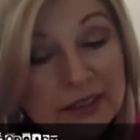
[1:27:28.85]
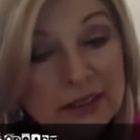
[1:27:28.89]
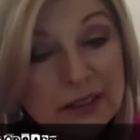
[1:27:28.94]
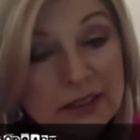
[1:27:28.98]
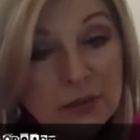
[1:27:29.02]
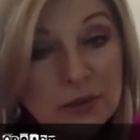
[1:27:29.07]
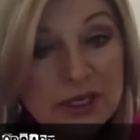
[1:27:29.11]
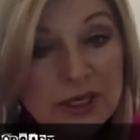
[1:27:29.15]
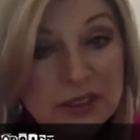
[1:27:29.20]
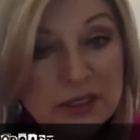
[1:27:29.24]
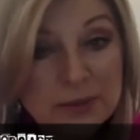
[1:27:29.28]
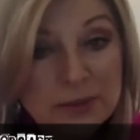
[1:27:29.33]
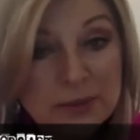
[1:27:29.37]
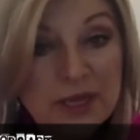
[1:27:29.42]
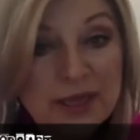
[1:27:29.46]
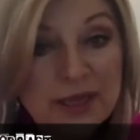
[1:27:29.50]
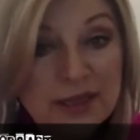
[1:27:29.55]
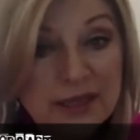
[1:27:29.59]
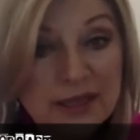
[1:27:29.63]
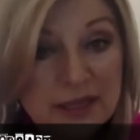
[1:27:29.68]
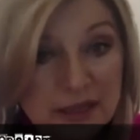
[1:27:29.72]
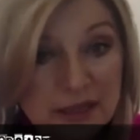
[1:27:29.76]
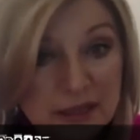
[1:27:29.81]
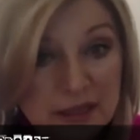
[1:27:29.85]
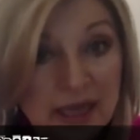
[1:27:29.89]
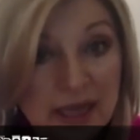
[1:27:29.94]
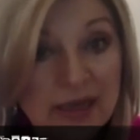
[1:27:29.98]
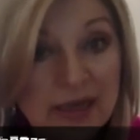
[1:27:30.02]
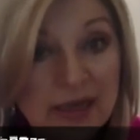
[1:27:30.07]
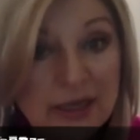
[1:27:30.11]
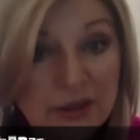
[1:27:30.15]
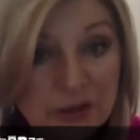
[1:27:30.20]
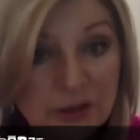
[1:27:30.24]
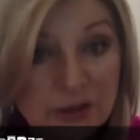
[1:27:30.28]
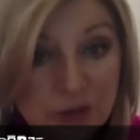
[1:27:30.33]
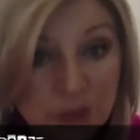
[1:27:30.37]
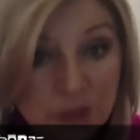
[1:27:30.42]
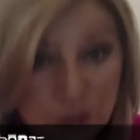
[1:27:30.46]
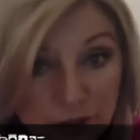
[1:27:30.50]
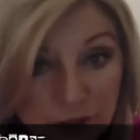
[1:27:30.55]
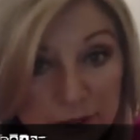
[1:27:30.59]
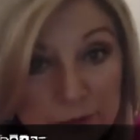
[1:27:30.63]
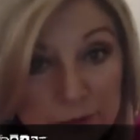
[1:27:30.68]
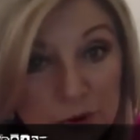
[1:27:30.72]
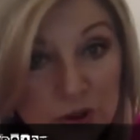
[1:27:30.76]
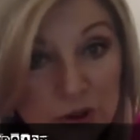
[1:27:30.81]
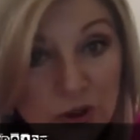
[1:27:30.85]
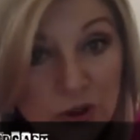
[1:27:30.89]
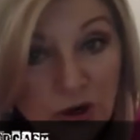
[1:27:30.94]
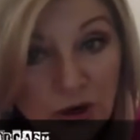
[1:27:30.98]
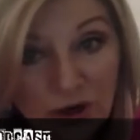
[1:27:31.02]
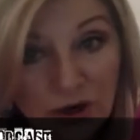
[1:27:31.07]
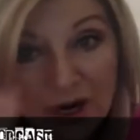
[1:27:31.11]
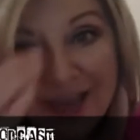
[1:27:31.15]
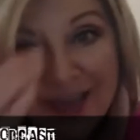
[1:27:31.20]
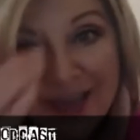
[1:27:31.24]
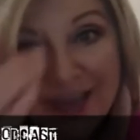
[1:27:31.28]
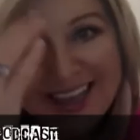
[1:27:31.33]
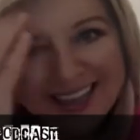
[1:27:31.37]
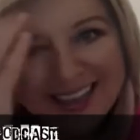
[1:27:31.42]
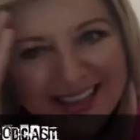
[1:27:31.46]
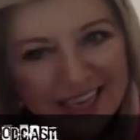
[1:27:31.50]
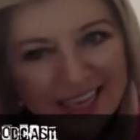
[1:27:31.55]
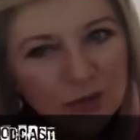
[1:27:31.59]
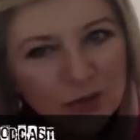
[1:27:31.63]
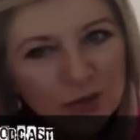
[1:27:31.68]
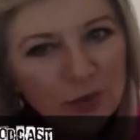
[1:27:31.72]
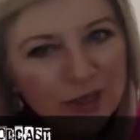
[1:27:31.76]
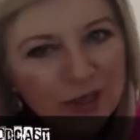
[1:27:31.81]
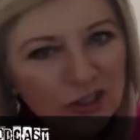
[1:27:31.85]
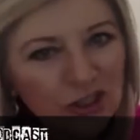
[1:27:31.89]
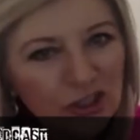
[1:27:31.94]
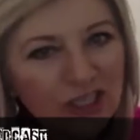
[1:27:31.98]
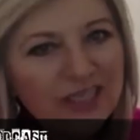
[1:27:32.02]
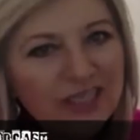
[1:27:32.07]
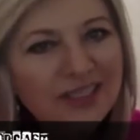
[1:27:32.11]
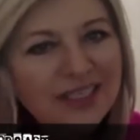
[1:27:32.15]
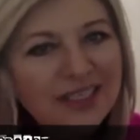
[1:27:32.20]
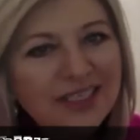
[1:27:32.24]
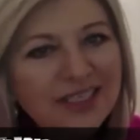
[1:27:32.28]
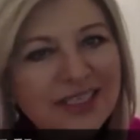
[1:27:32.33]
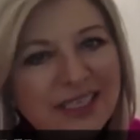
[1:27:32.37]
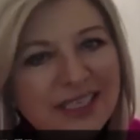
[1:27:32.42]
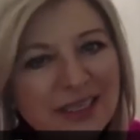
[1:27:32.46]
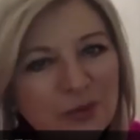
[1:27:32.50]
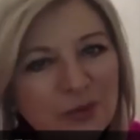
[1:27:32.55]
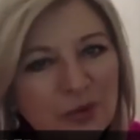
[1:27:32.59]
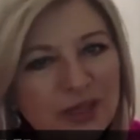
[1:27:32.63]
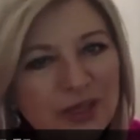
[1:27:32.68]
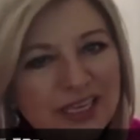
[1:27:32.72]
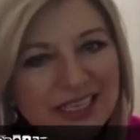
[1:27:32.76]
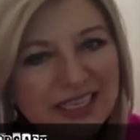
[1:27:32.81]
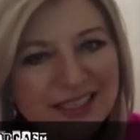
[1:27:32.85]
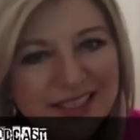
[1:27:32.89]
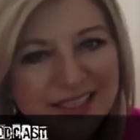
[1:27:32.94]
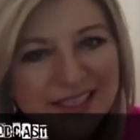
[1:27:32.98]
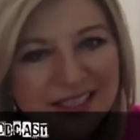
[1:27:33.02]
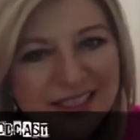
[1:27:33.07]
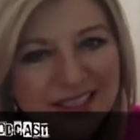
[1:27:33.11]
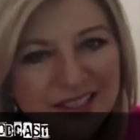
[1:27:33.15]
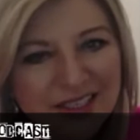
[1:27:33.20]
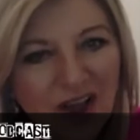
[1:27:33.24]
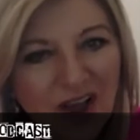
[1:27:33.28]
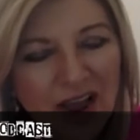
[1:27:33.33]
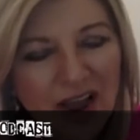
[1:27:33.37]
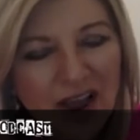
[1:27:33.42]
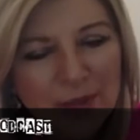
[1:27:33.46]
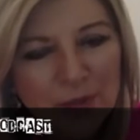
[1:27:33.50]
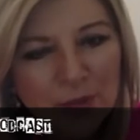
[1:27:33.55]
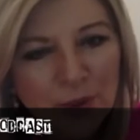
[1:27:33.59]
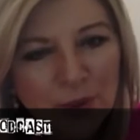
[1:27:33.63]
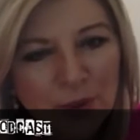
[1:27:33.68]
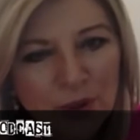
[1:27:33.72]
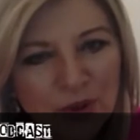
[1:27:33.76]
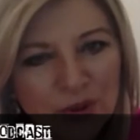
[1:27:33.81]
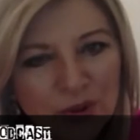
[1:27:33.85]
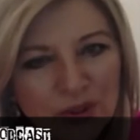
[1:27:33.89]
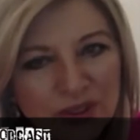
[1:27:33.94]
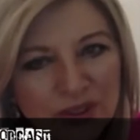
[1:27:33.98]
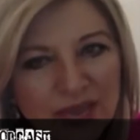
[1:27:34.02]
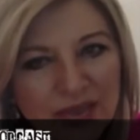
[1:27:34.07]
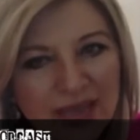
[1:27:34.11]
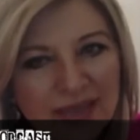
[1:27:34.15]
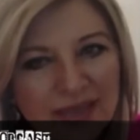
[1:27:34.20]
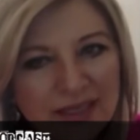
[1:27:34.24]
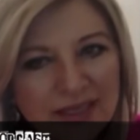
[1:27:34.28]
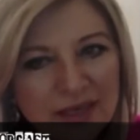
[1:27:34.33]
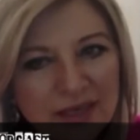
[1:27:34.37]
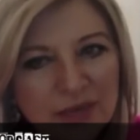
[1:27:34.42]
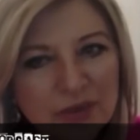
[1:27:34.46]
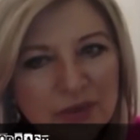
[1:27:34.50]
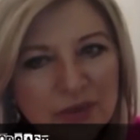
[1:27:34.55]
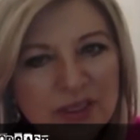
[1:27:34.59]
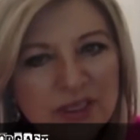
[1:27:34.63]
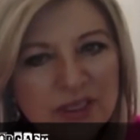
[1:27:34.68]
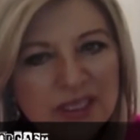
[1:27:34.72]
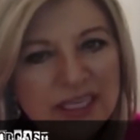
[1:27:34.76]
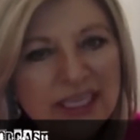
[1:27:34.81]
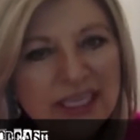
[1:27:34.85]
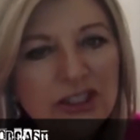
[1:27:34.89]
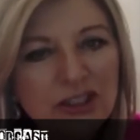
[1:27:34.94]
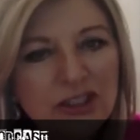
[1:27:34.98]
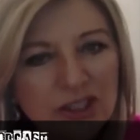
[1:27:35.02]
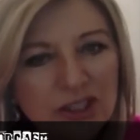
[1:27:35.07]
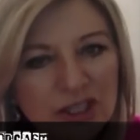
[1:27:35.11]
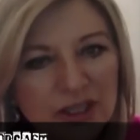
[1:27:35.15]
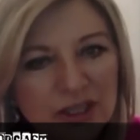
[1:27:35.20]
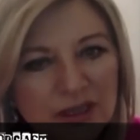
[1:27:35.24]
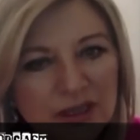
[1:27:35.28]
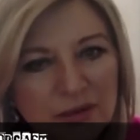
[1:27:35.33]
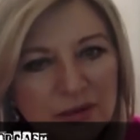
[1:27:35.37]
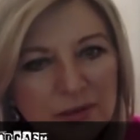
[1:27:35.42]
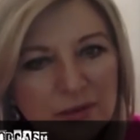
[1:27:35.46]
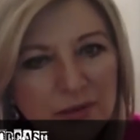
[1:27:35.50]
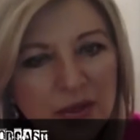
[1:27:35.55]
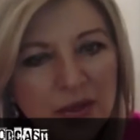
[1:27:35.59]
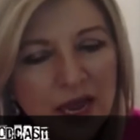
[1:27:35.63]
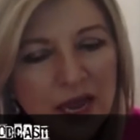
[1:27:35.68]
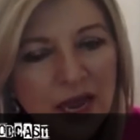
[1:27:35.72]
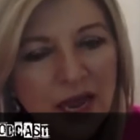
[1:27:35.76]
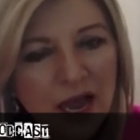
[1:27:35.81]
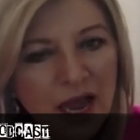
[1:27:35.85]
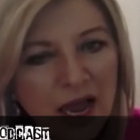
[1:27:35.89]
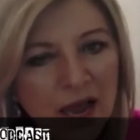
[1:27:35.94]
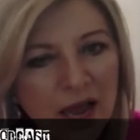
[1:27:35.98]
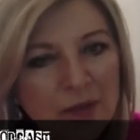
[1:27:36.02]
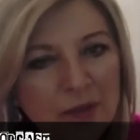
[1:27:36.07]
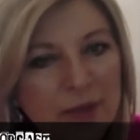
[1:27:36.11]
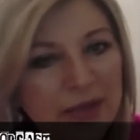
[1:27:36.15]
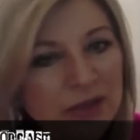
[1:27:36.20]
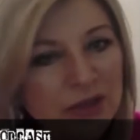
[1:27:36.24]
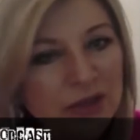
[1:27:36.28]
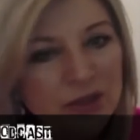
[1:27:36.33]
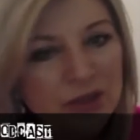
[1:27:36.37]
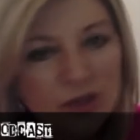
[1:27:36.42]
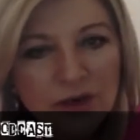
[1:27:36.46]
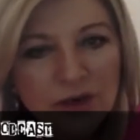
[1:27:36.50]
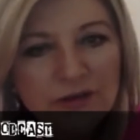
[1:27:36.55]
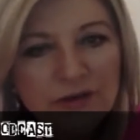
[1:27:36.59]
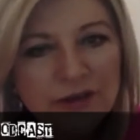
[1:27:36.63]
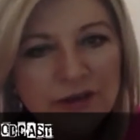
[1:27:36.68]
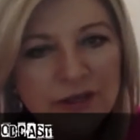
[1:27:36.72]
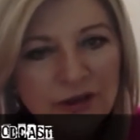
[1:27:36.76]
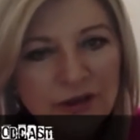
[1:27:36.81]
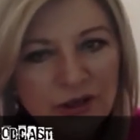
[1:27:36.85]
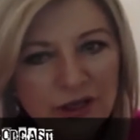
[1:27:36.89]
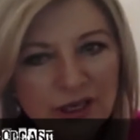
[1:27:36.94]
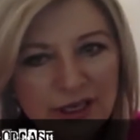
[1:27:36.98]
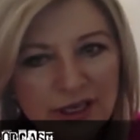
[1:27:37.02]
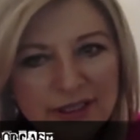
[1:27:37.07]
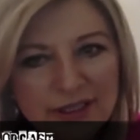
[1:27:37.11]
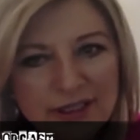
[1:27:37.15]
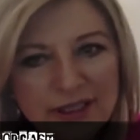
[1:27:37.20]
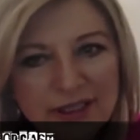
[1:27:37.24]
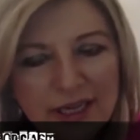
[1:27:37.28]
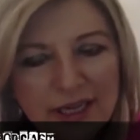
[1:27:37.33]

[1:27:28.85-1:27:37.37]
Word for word: And we explained that, that in scripture, that's what Jesus did with his disciples as he was teaching them about servanthood.